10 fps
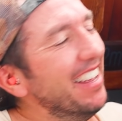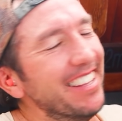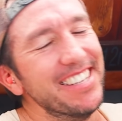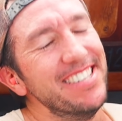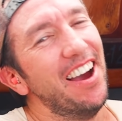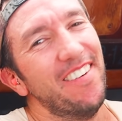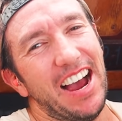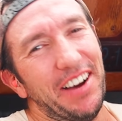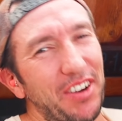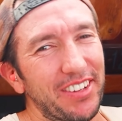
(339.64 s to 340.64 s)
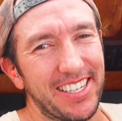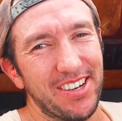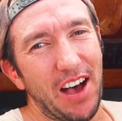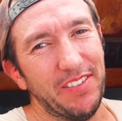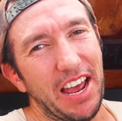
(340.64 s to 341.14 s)
There's no way I've got the
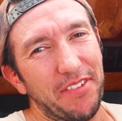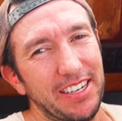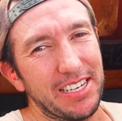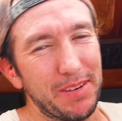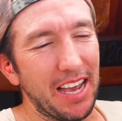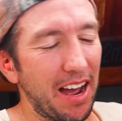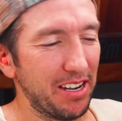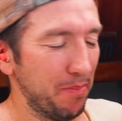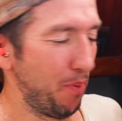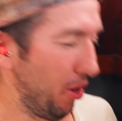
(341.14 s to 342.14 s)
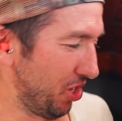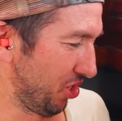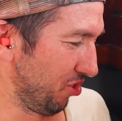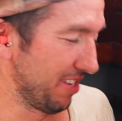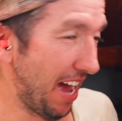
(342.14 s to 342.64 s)
time and effort to be able to polish
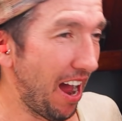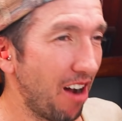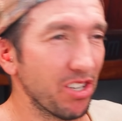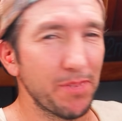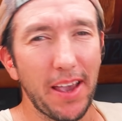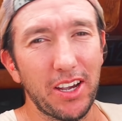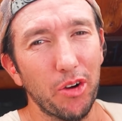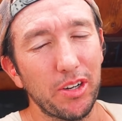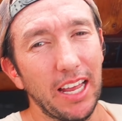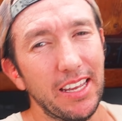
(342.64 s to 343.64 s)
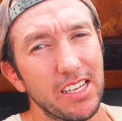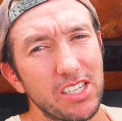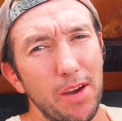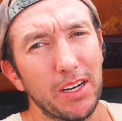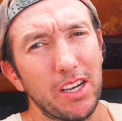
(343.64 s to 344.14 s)
all that. I'll just make it all clean. There's
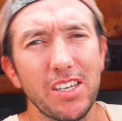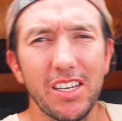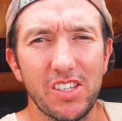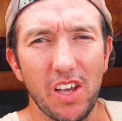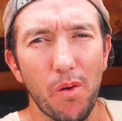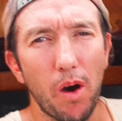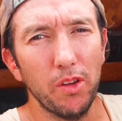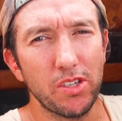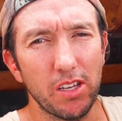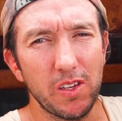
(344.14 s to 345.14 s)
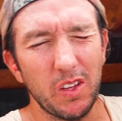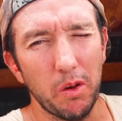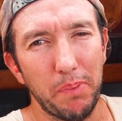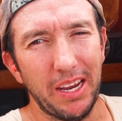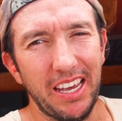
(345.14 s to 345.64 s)
so much, because it is so old, there's lots of
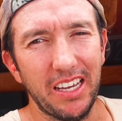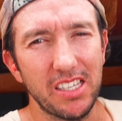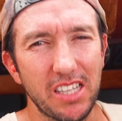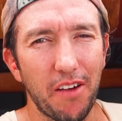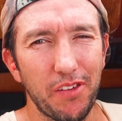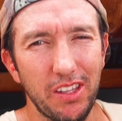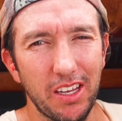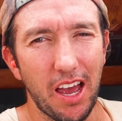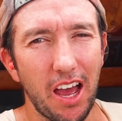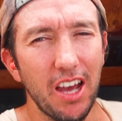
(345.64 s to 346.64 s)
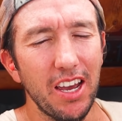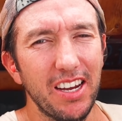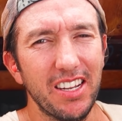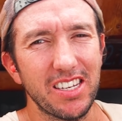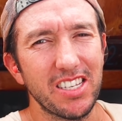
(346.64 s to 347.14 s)
little pitting and stuff in
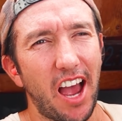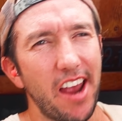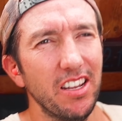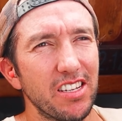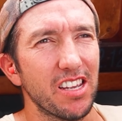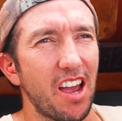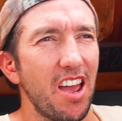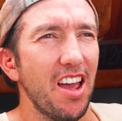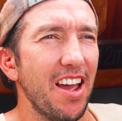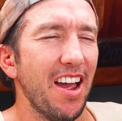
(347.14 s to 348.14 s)
the stainless, so